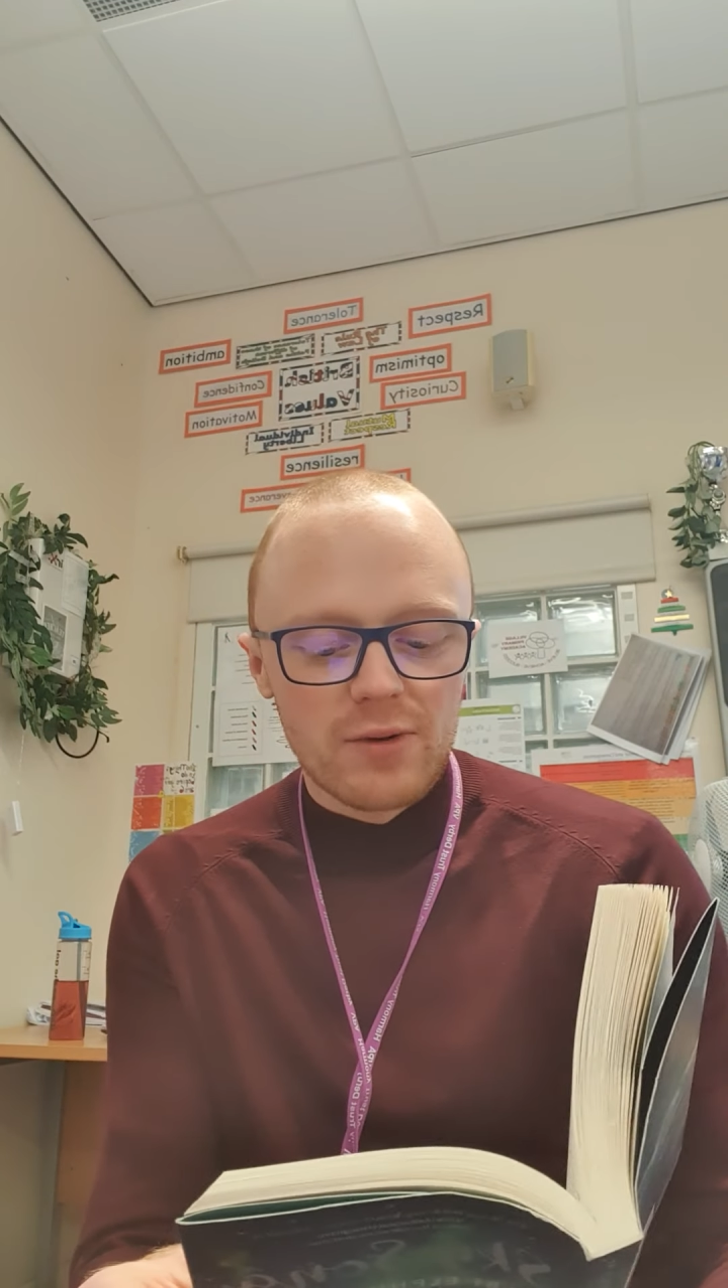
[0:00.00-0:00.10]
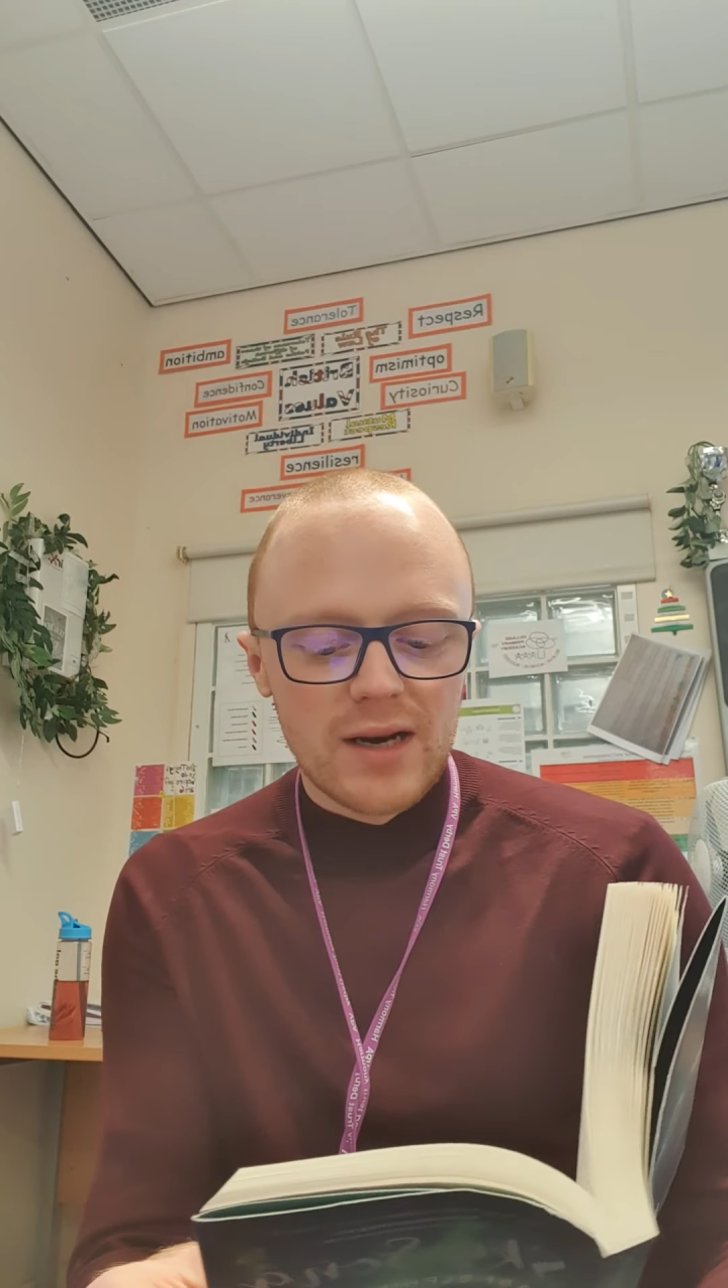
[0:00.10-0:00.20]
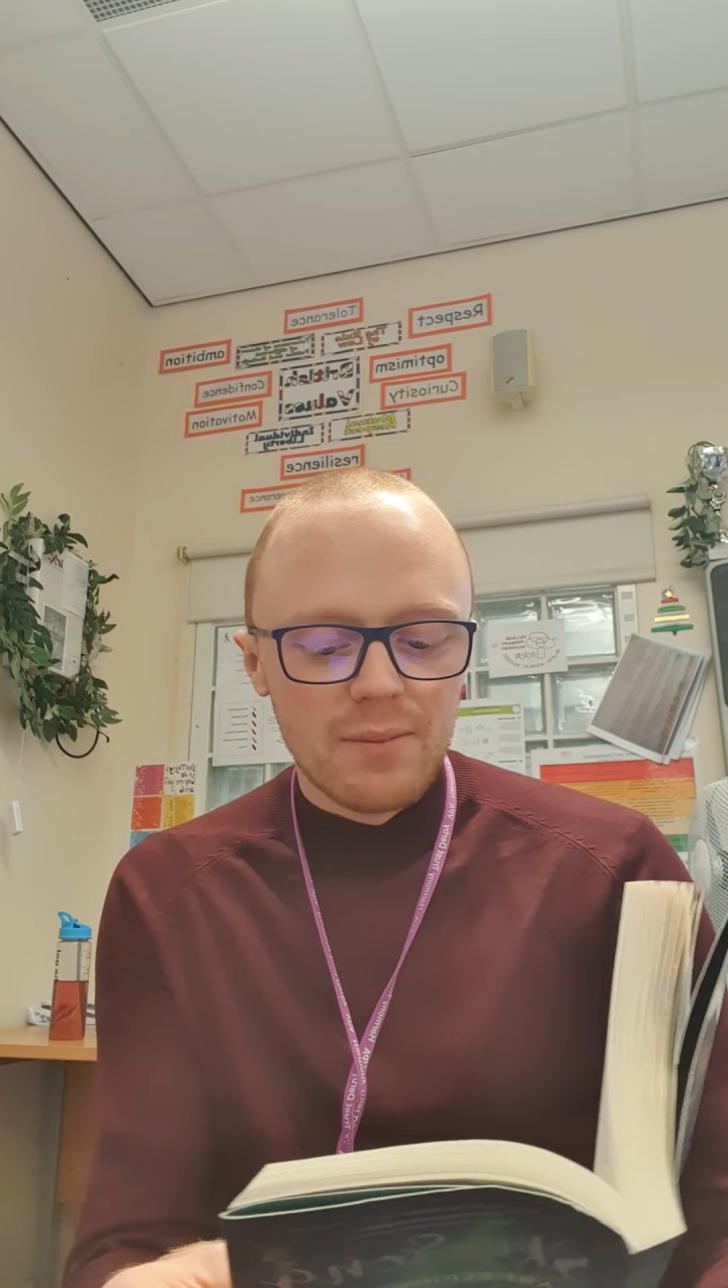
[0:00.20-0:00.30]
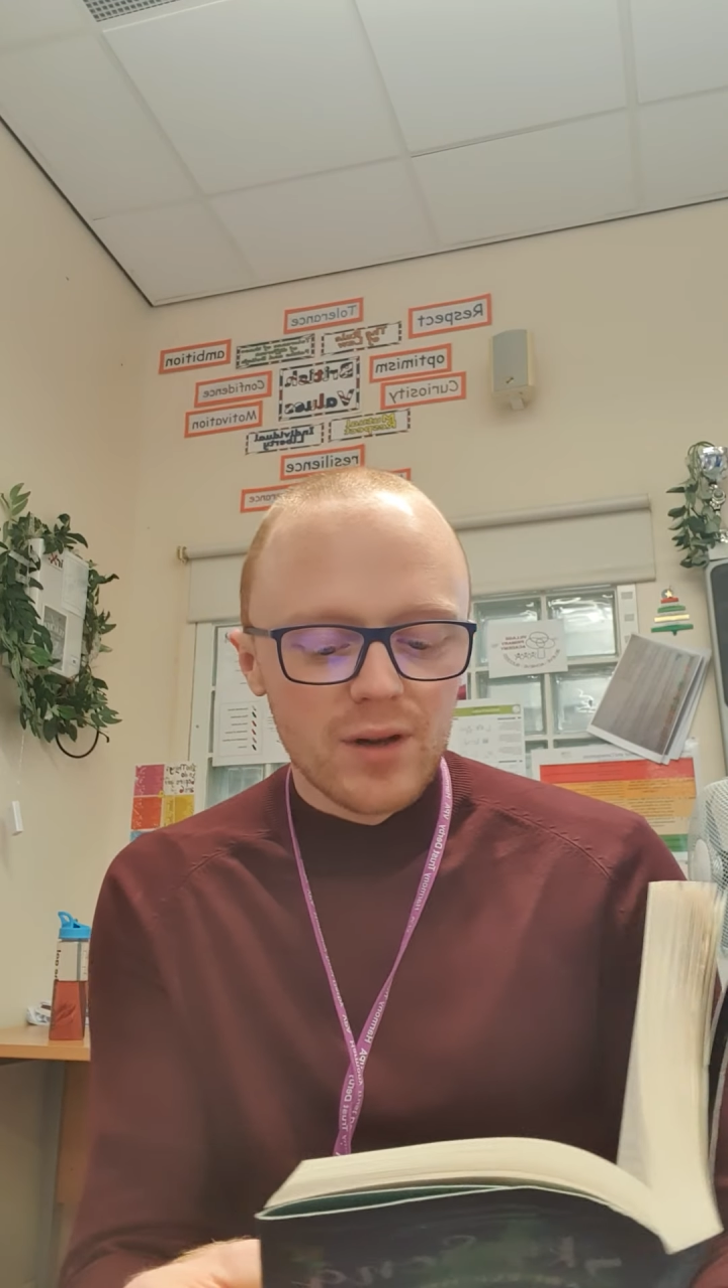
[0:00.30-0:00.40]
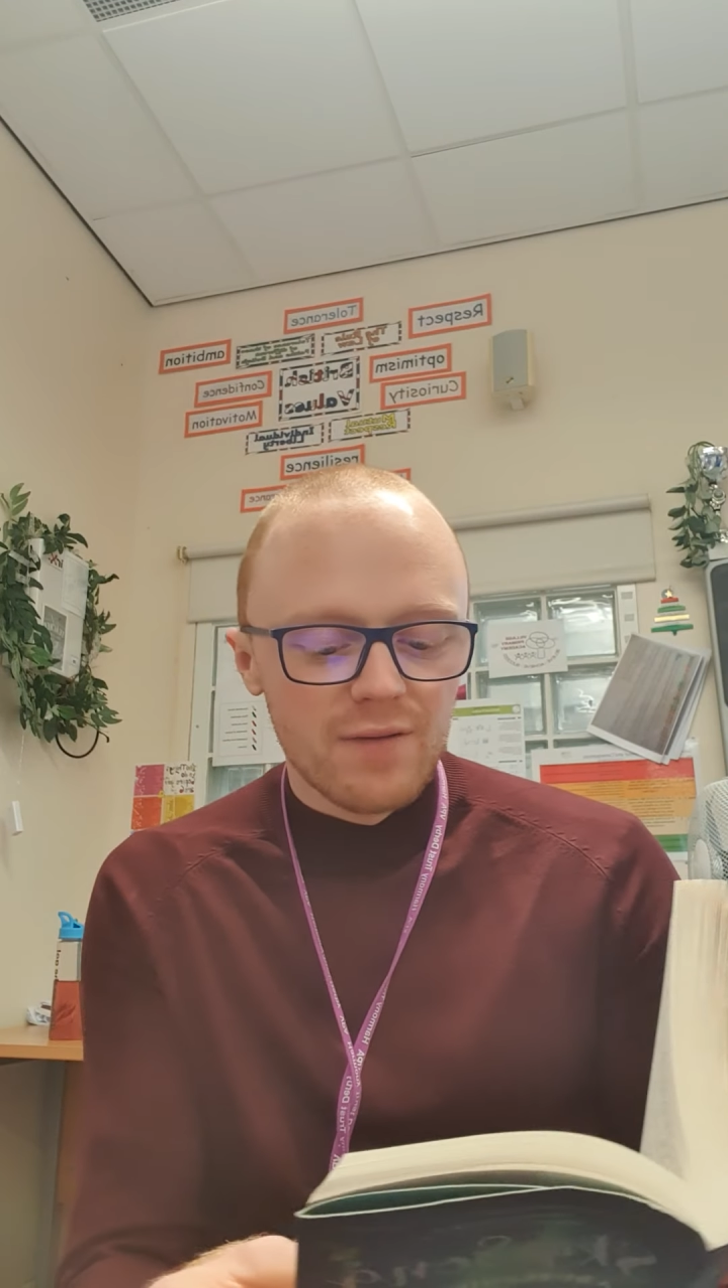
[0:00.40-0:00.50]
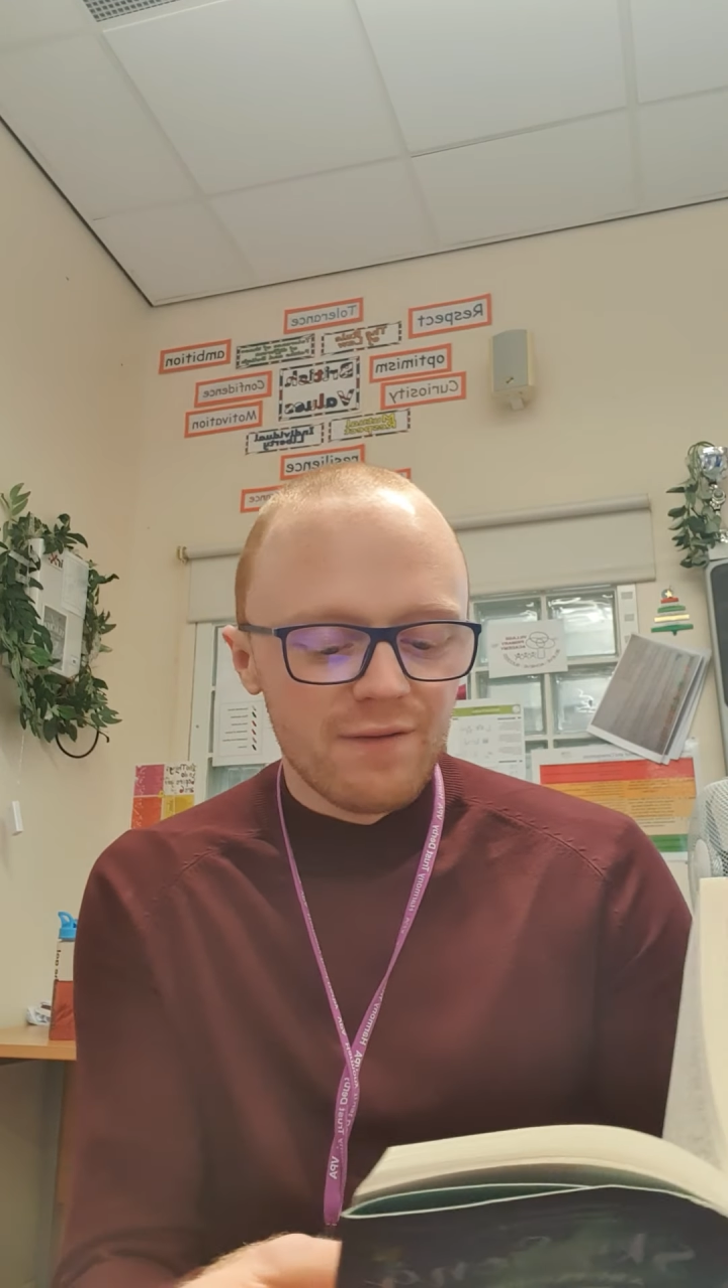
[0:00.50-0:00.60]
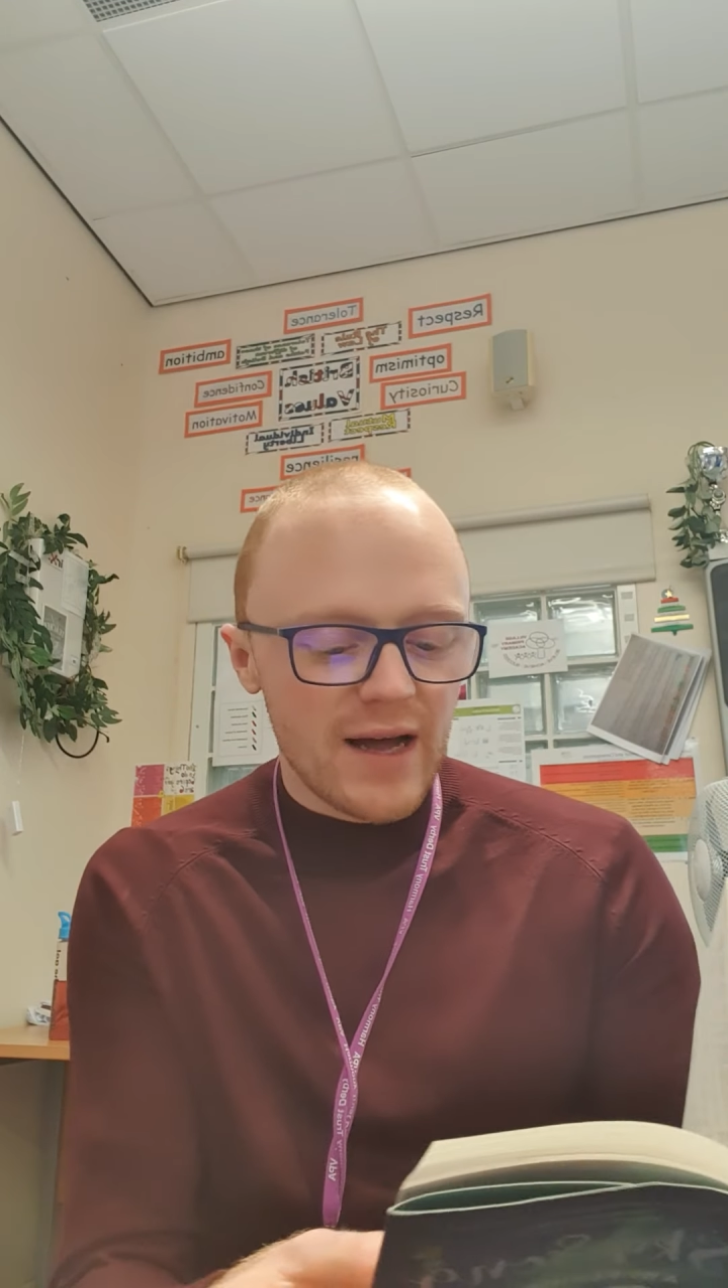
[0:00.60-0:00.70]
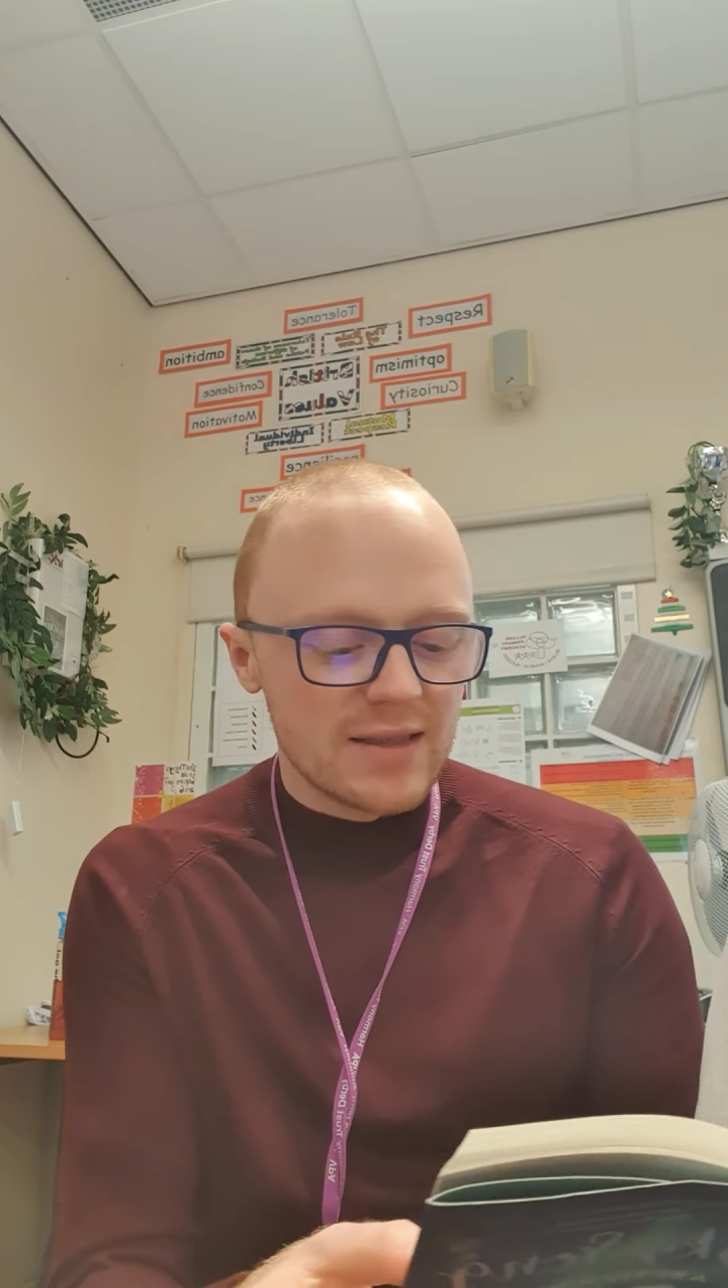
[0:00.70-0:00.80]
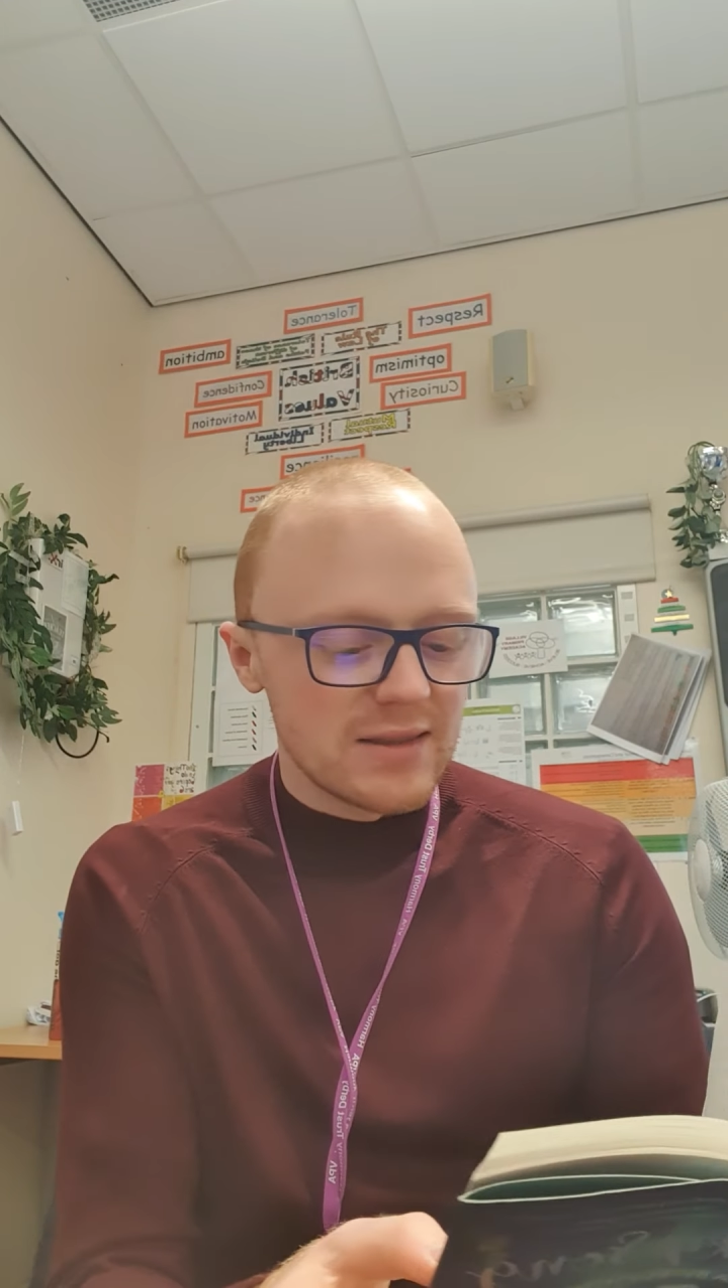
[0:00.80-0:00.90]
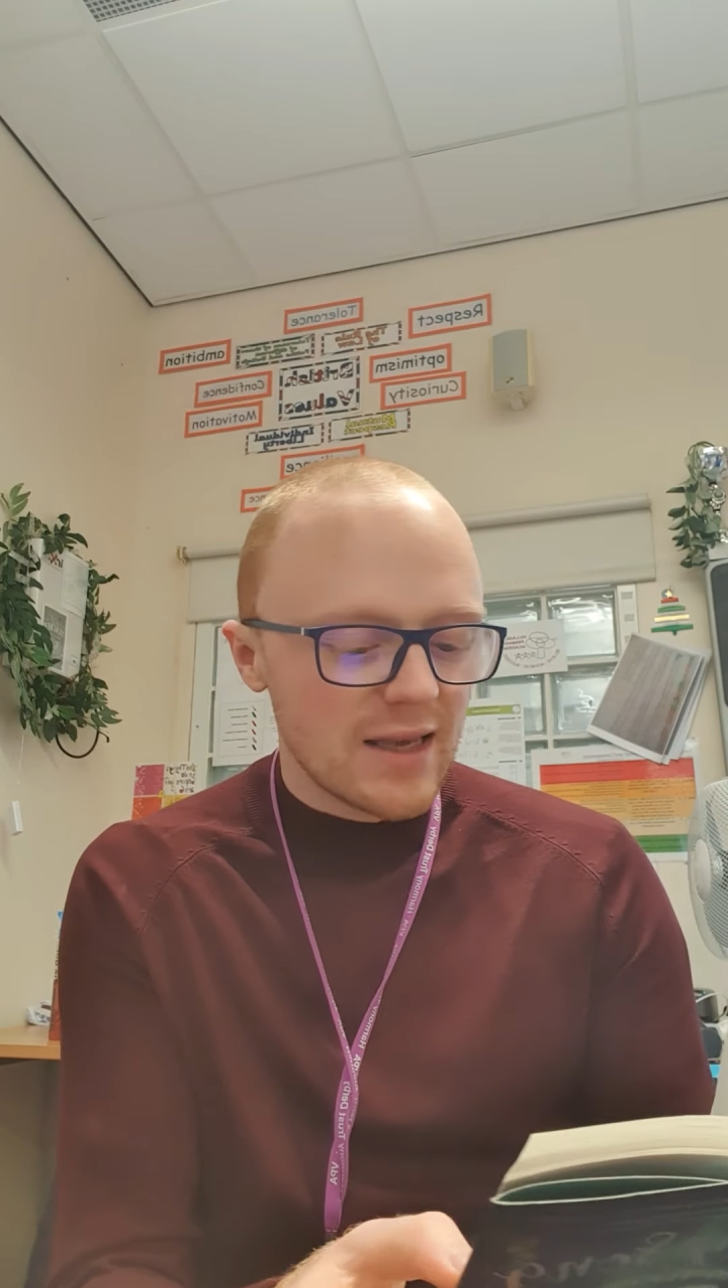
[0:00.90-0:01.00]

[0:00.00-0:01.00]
nimble and fast,